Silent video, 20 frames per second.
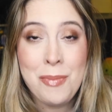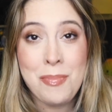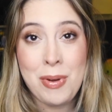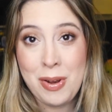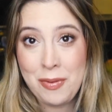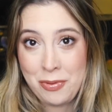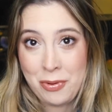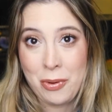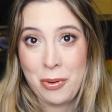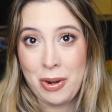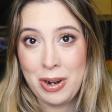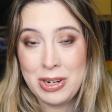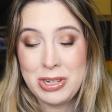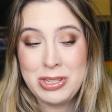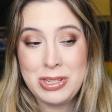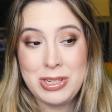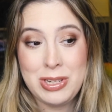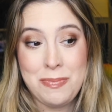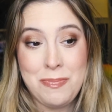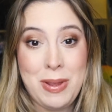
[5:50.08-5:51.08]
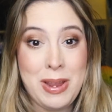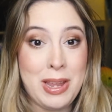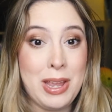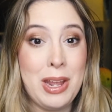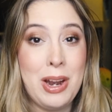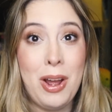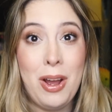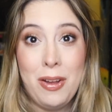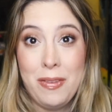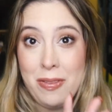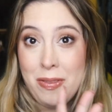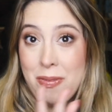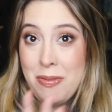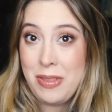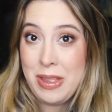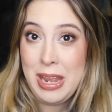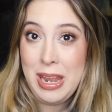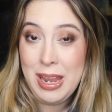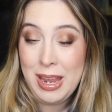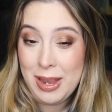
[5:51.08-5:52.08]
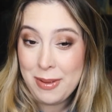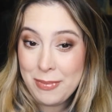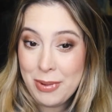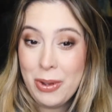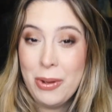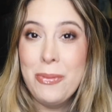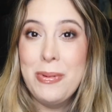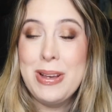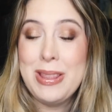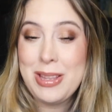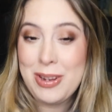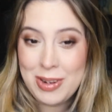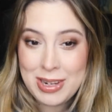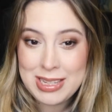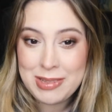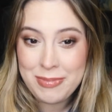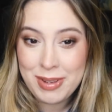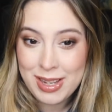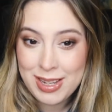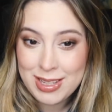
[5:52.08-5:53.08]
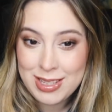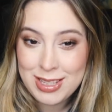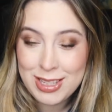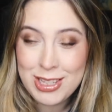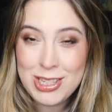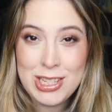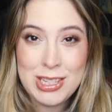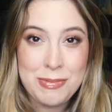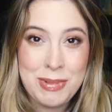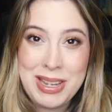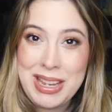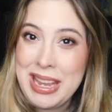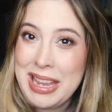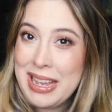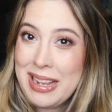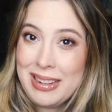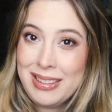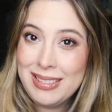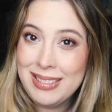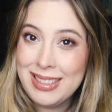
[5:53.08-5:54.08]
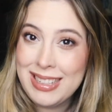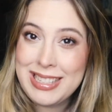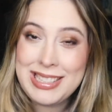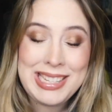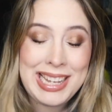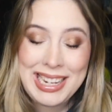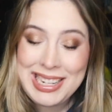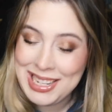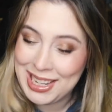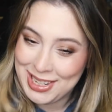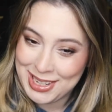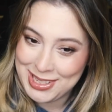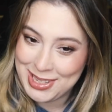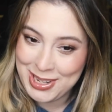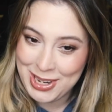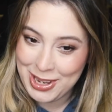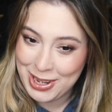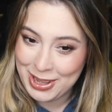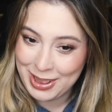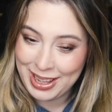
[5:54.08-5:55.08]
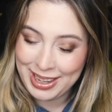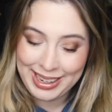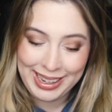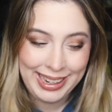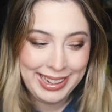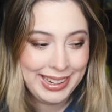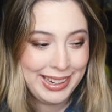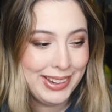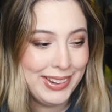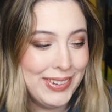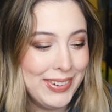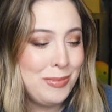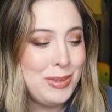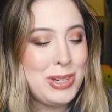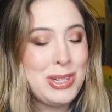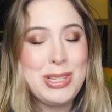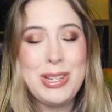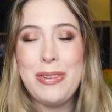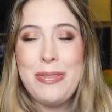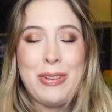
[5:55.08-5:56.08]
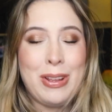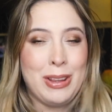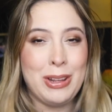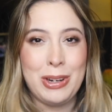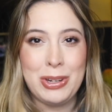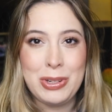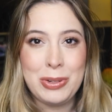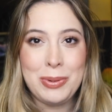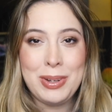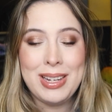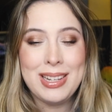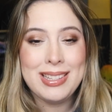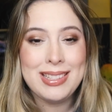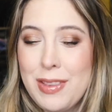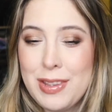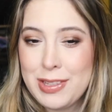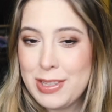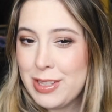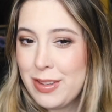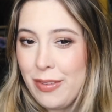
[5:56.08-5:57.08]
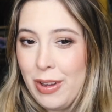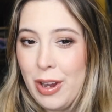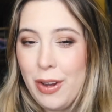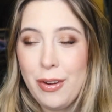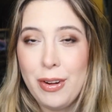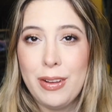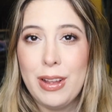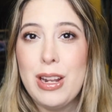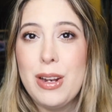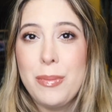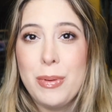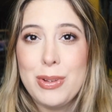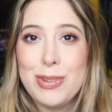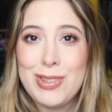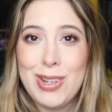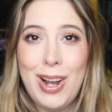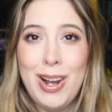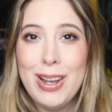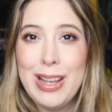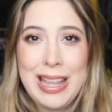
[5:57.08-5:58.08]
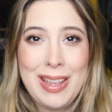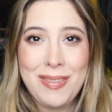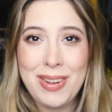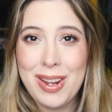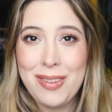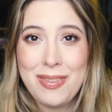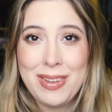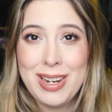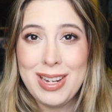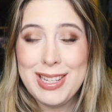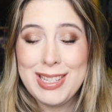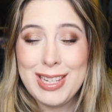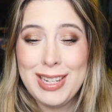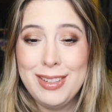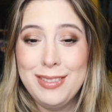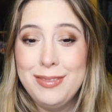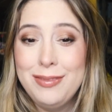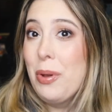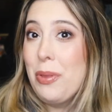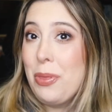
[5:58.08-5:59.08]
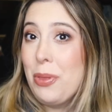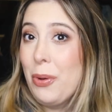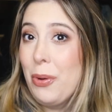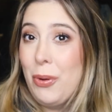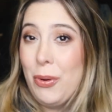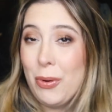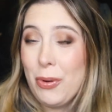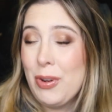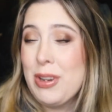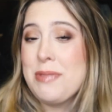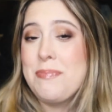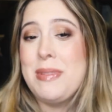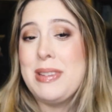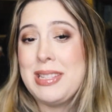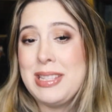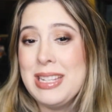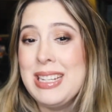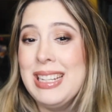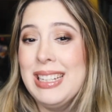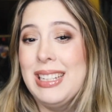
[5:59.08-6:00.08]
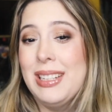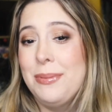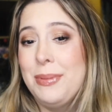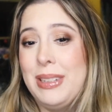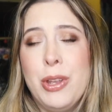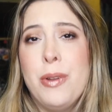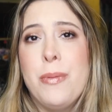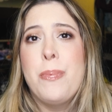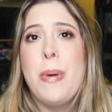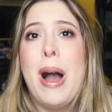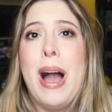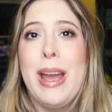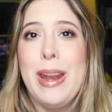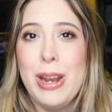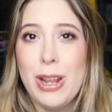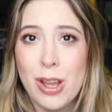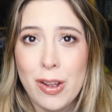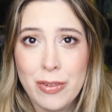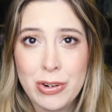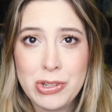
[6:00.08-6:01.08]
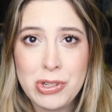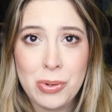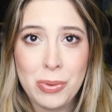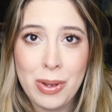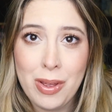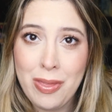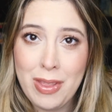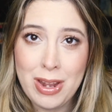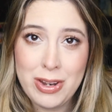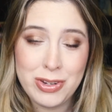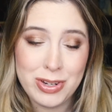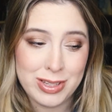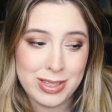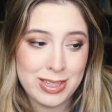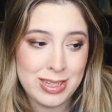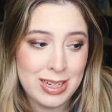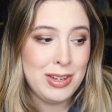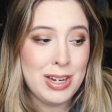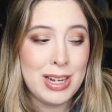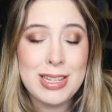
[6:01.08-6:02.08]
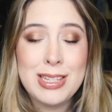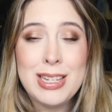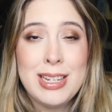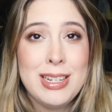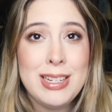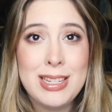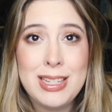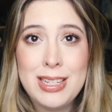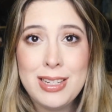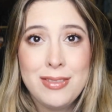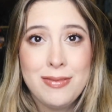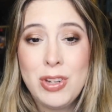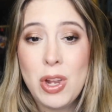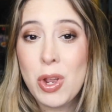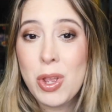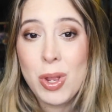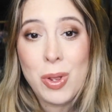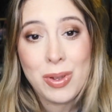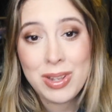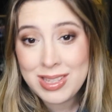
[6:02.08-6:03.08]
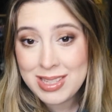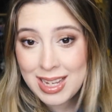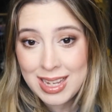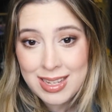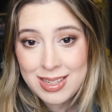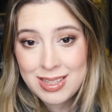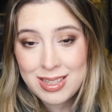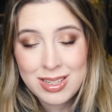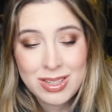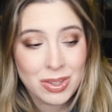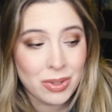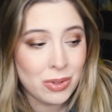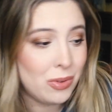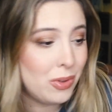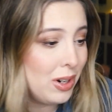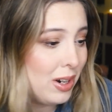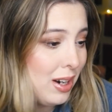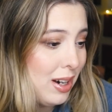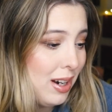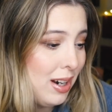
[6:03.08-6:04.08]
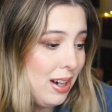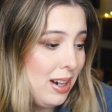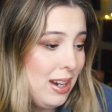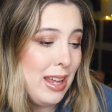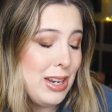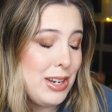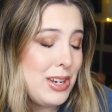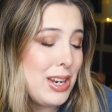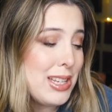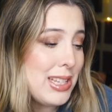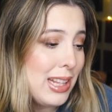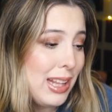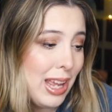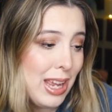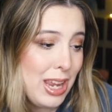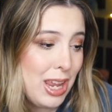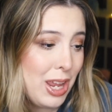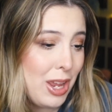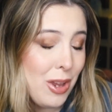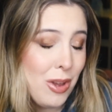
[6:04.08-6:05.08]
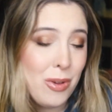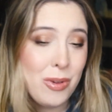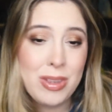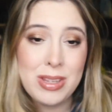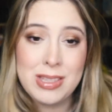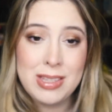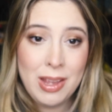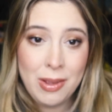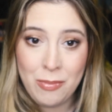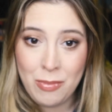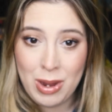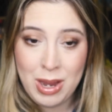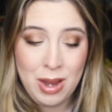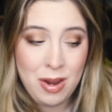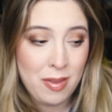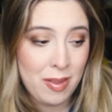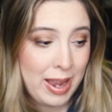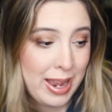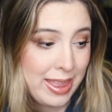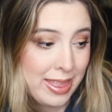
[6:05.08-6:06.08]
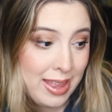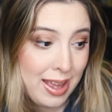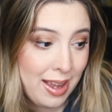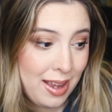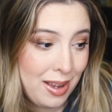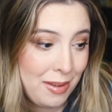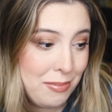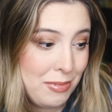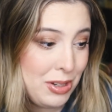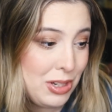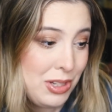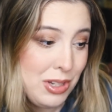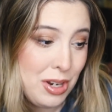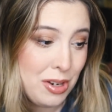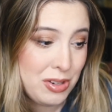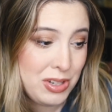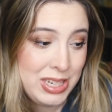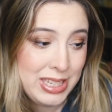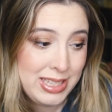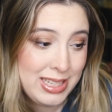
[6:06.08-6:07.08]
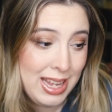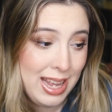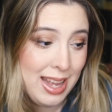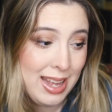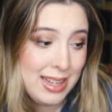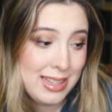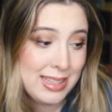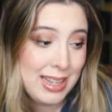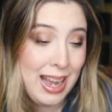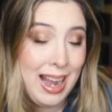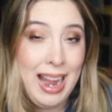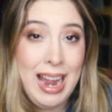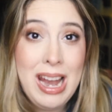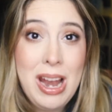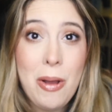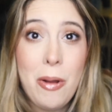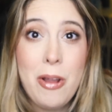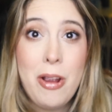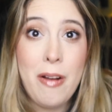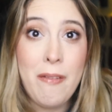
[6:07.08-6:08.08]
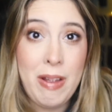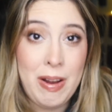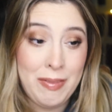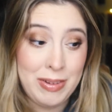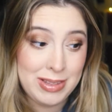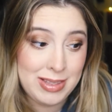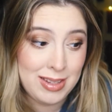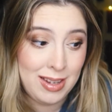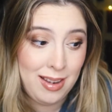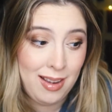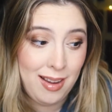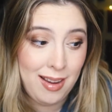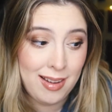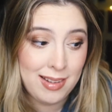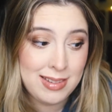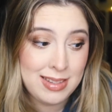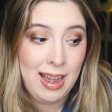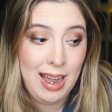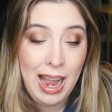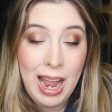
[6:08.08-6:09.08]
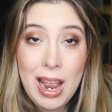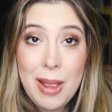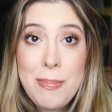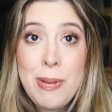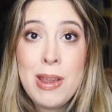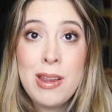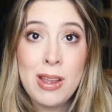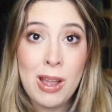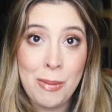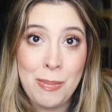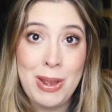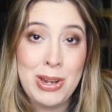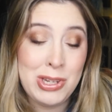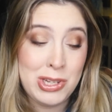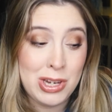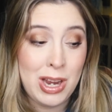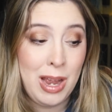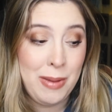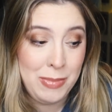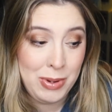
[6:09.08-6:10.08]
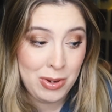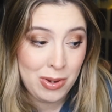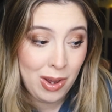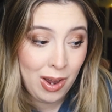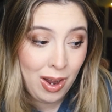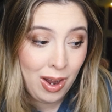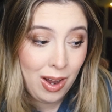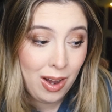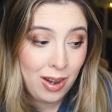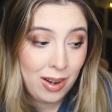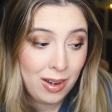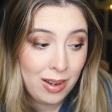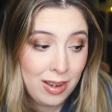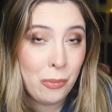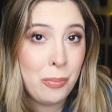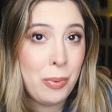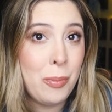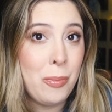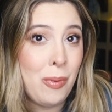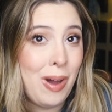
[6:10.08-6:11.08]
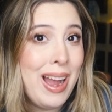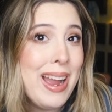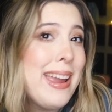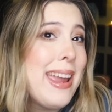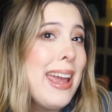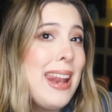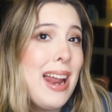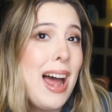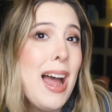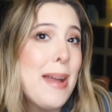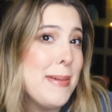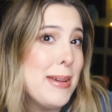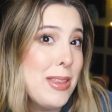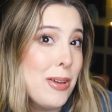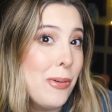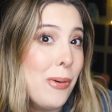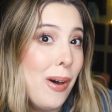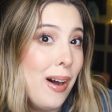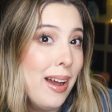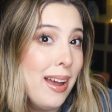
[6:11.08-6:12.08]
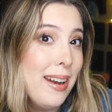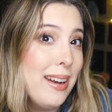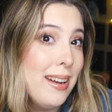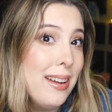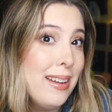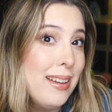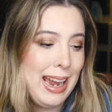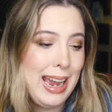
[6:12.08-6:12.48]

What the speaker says: But of course to make it on theme with Christmas, she's making it Santa Doesn't Know You Like I Do, which is a fun little twist. This is a very relatable song, even if it isn't with the whole Christmas theme. pining over someone that just doesn't know you exist or that doesn't like you the same way you like them. You know, she says, I know all your favorite songs. I pick up each time you call, but why can't I be the one?